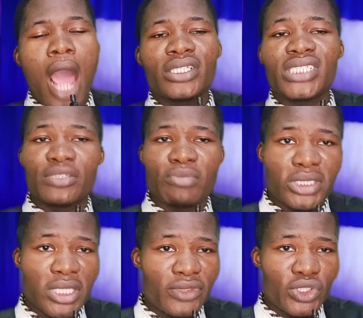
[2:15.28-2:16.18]
always ask
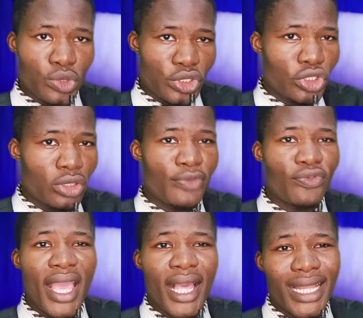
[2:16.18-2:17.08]
myself this question
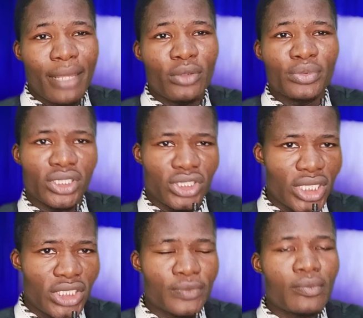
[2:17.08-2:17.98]
before I climb up the
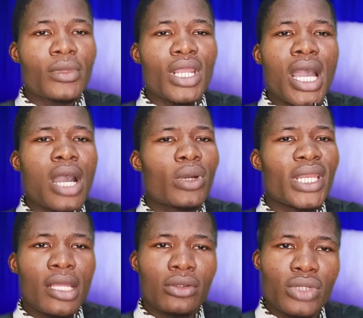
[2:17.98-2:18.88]
stage. And
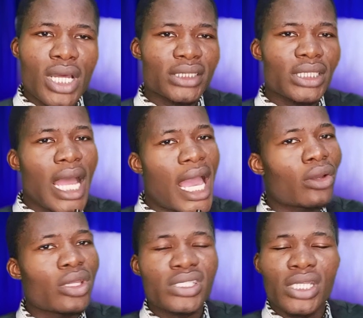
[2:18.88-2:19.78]
when I do that, I
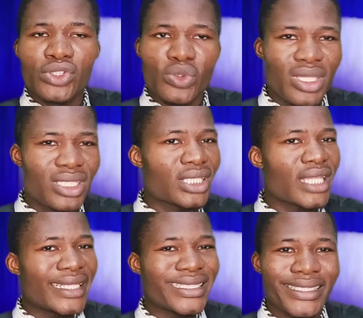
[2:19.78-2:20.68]
always tend to win
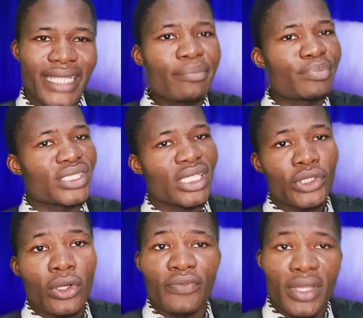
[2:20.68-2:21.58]

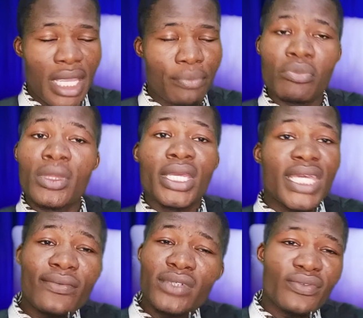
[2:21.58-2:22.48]
99% of the time.
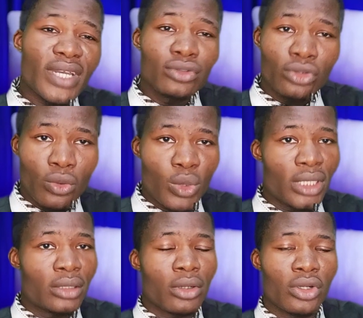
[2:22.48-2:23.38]
Even if I do not
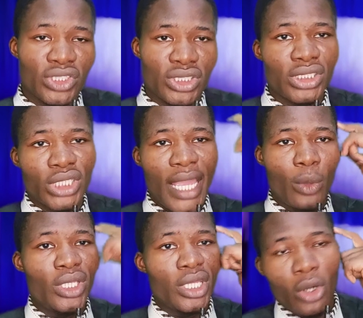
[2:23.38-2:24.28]
win on stage,
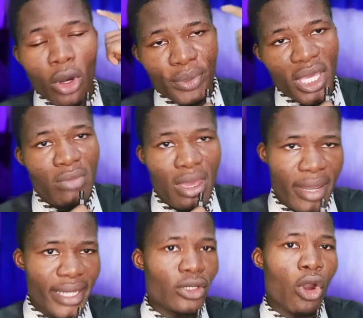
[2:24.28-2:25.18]
I win up here in my
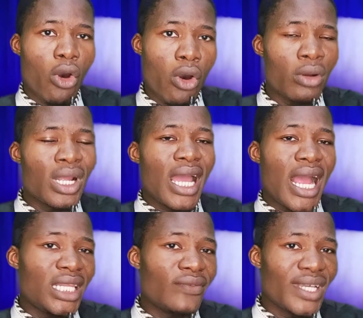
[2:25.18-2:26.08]
mind. Or
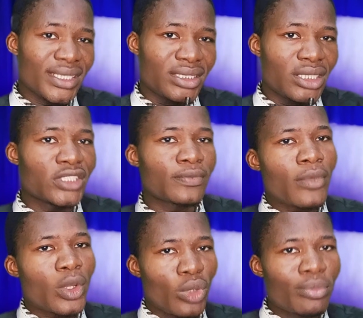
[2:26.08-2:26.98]
I leave that stage
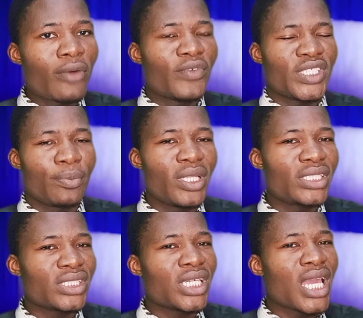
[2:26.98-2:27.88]
with more
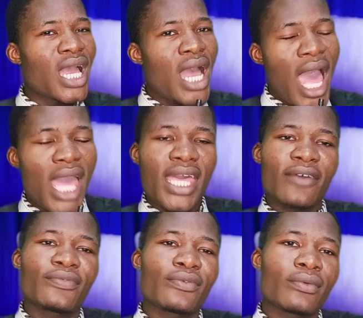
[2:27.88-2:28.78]
visibility. I
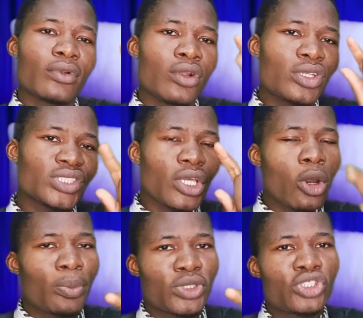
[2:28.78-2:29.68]
have lost a
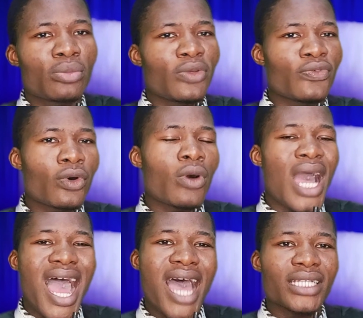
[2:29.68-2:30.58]
competition before,
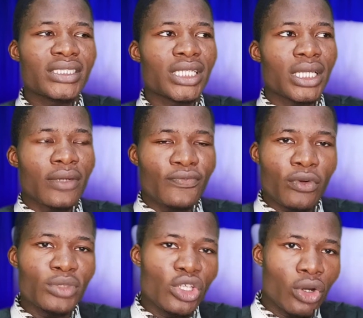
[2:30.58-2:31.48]
and
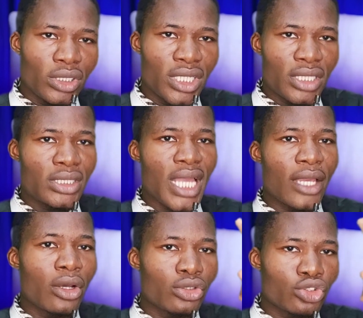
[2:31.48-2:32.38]
from the audience,
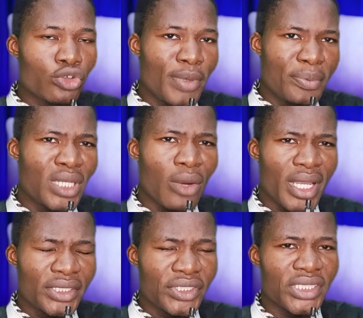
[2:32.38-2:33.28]
I got two people that
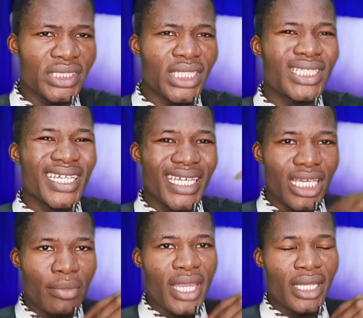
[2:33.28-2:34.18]
were interested
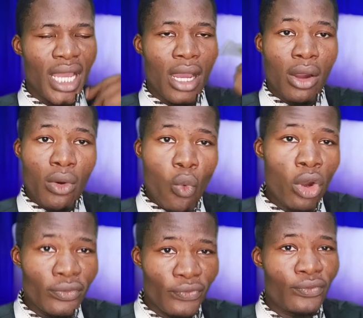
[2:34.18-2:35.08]
in my idea.
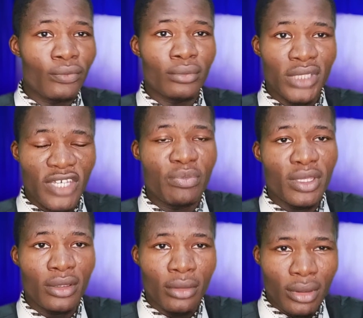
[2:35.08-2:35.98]
One gave
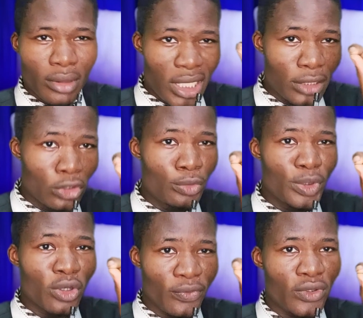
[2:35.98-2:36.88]
me a little
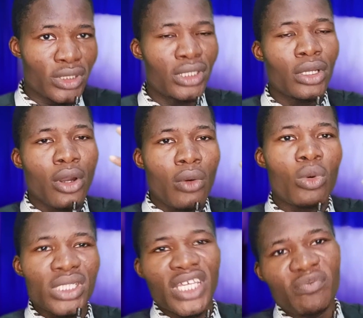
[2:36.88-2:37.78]
bit of funding,
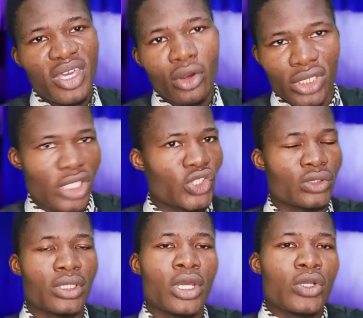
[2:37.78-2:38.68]
one gave me a
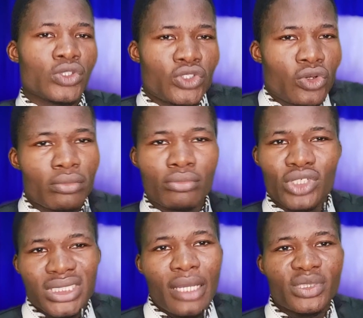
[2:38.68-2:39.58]
connection. So
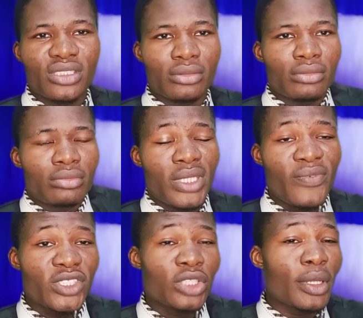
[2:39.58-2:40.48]
most times, the
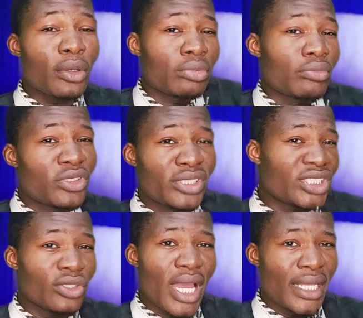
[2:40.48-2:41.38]
investors might not really
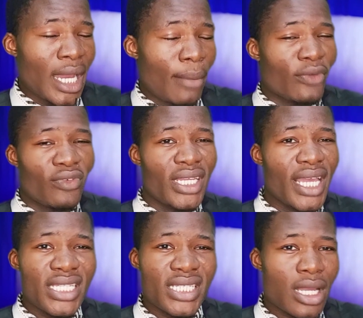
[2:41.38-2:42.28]
see your idea, but if the
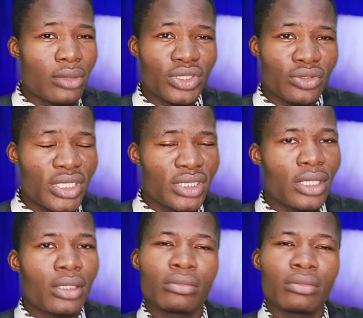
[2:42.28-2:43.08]
idea sounds great,